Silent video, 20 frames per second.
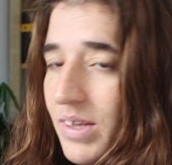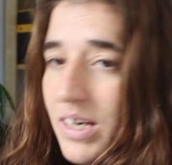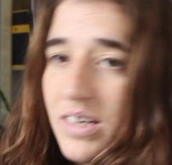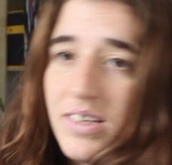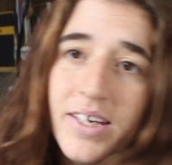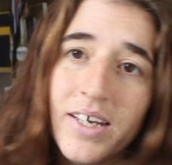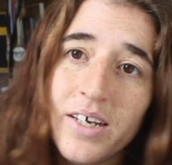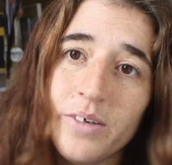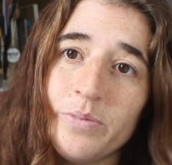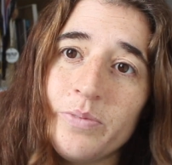
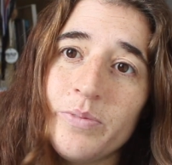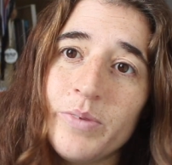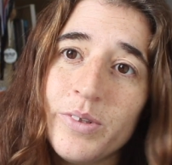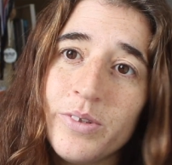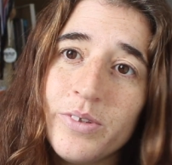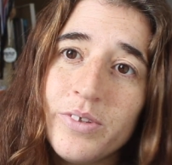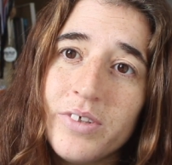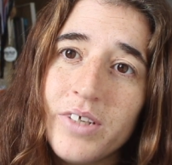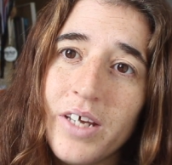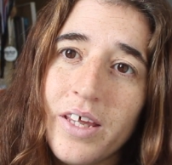Yeah,
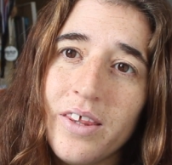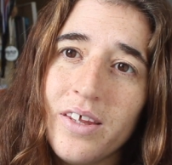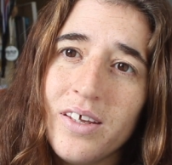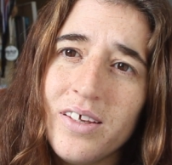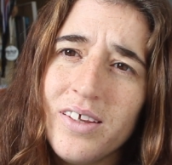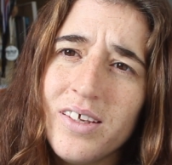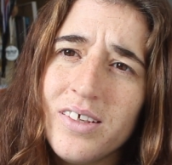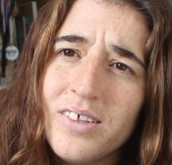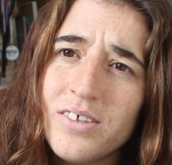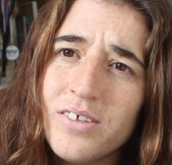I
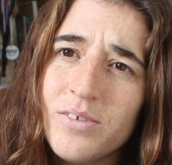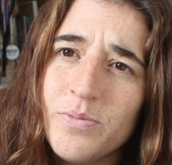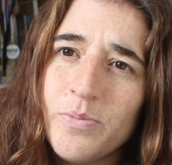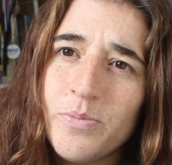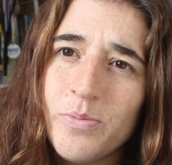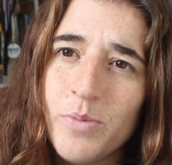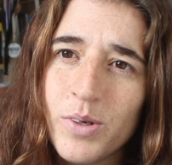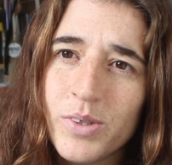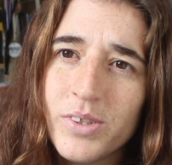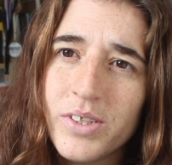think that's
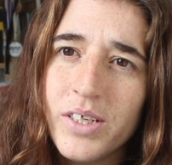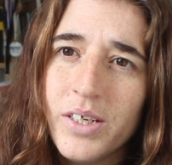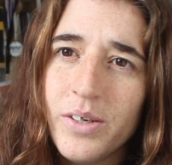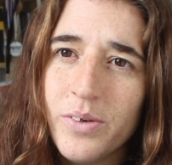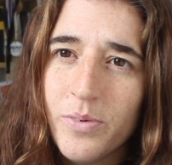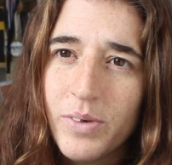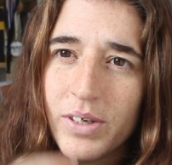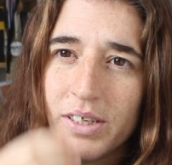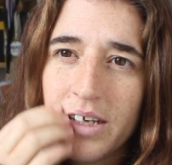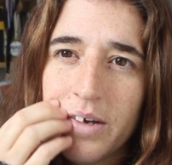mostly
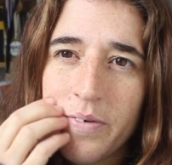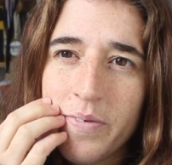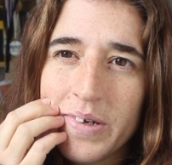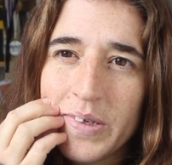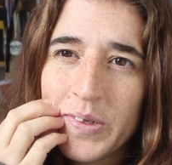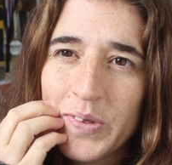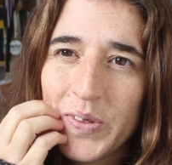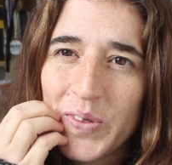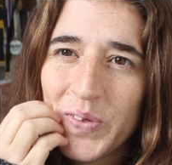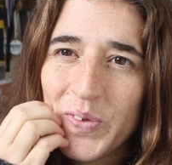what I
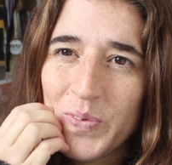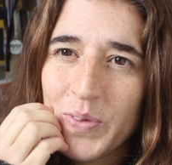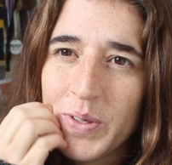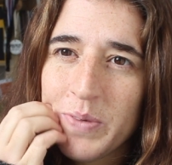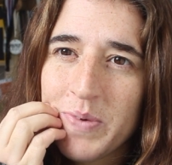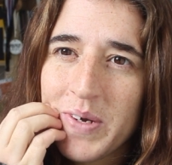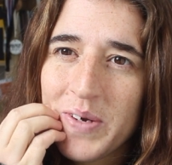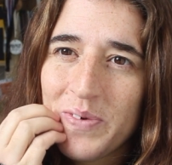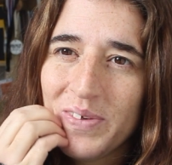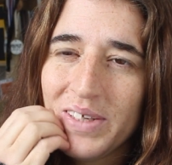want to do
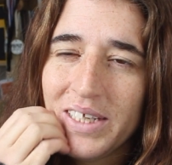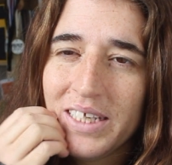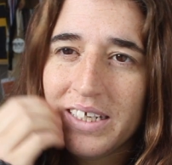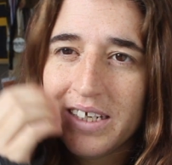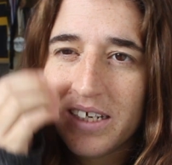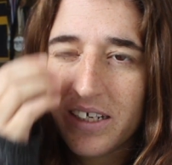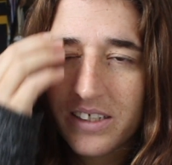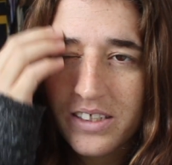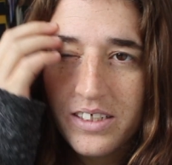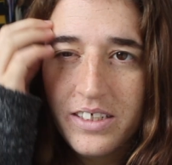with my reading
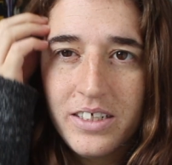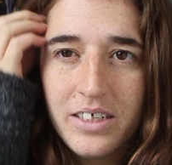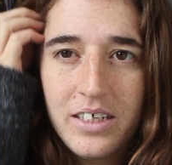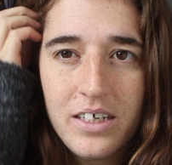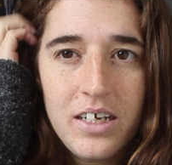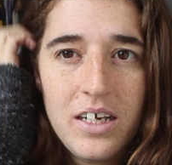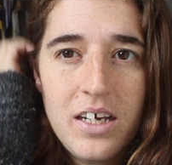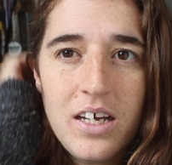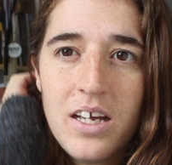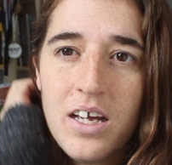next
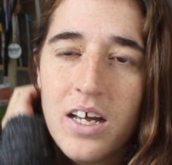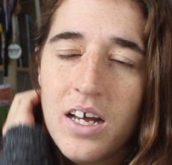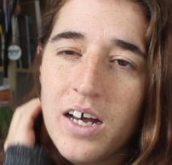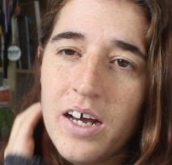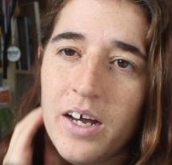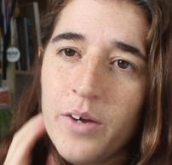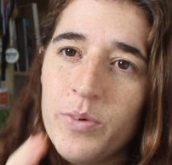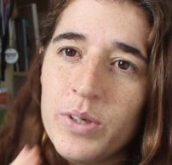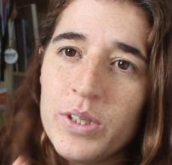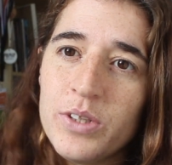year.
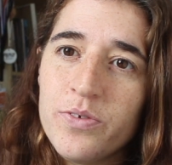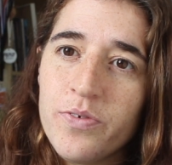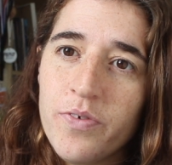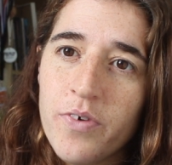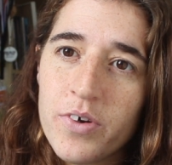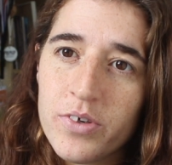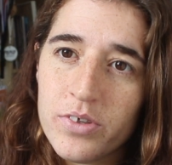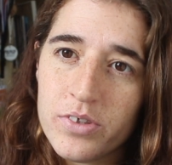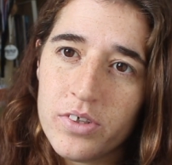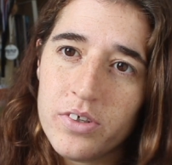I want to
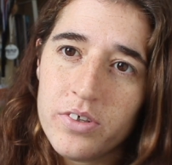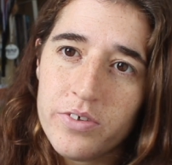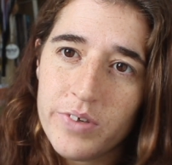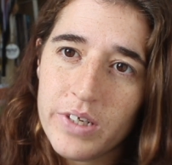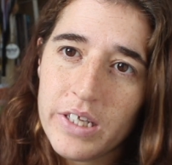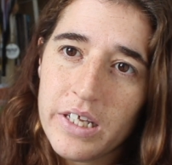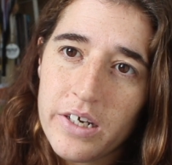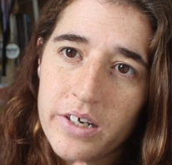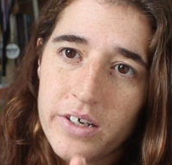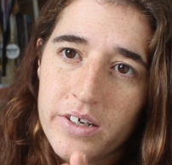focus on
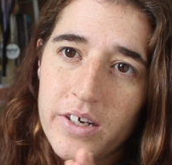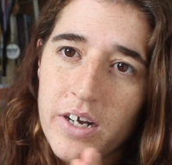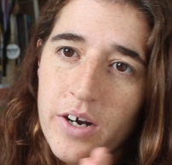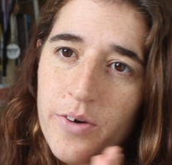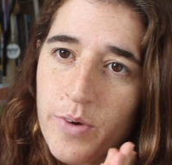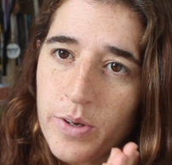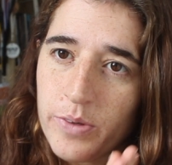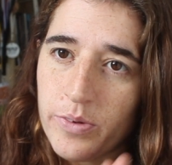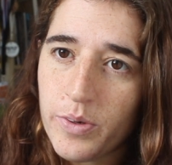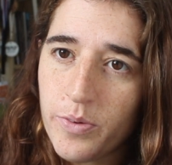Read
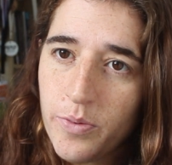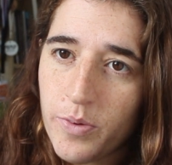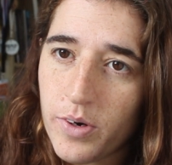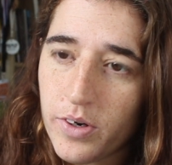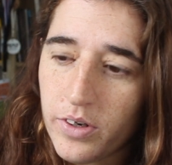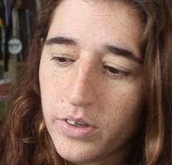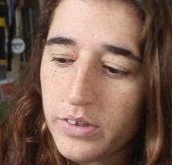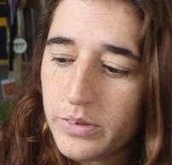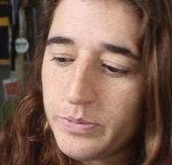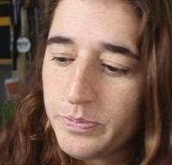Around the
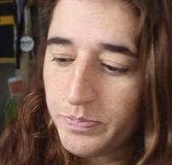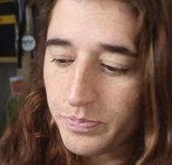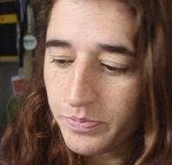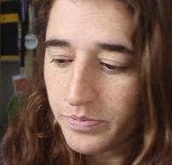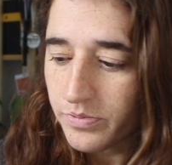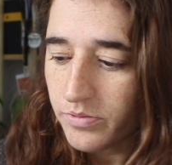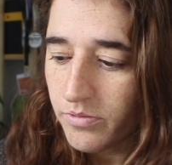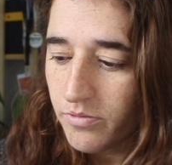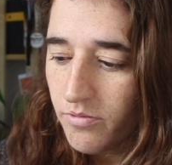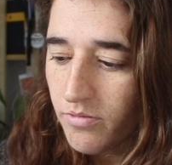World
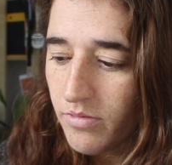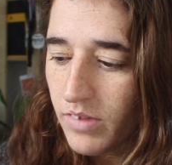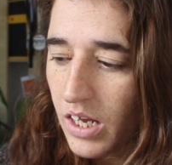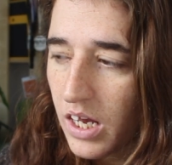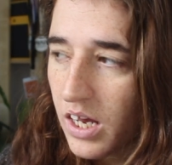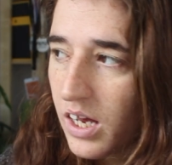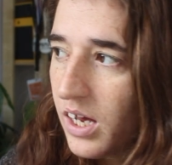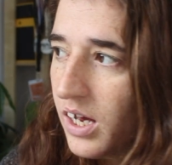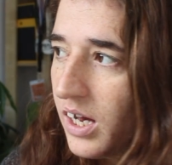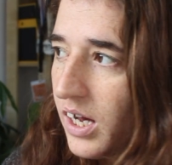
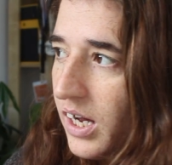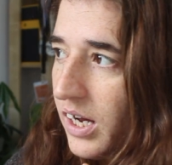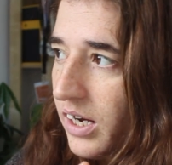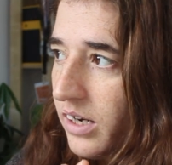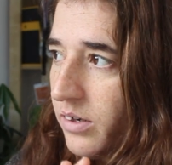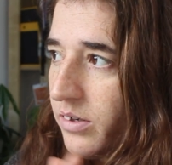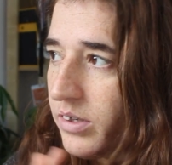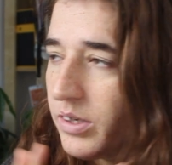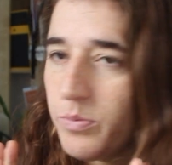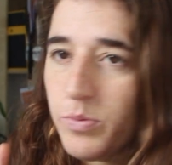
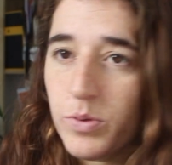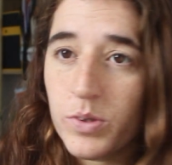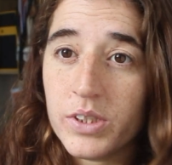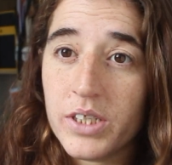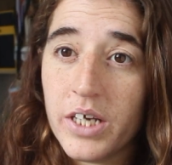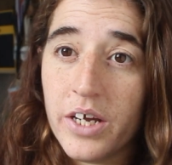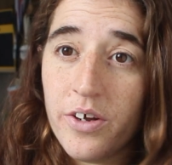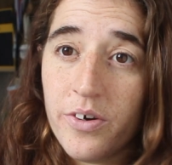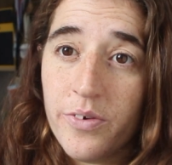and the books I